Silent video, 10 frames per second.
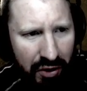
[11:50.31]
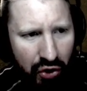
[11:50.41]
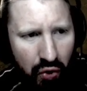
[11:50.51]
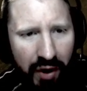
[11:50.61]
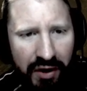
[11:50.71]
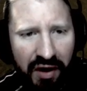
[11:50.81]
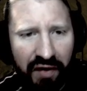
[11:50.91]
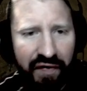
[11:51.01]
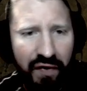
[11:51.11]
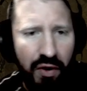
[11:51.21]
to
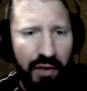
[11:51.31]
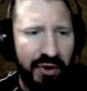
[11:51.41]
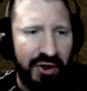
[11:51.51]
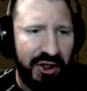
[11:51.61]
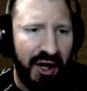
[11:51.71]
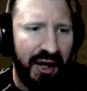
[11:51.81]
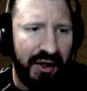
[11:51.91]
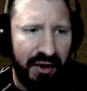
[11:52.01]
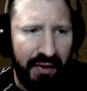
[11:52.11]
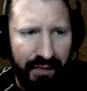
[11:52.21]
24%.